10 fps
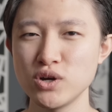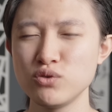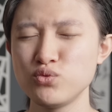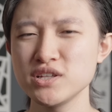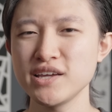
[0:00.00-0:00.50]
It
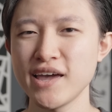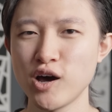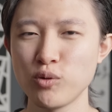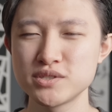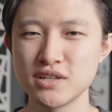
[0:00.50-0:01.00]
really
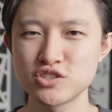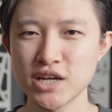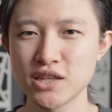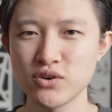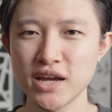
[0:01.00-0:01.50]
helps this
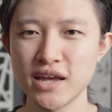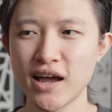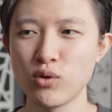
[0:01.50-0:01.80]
channel, and I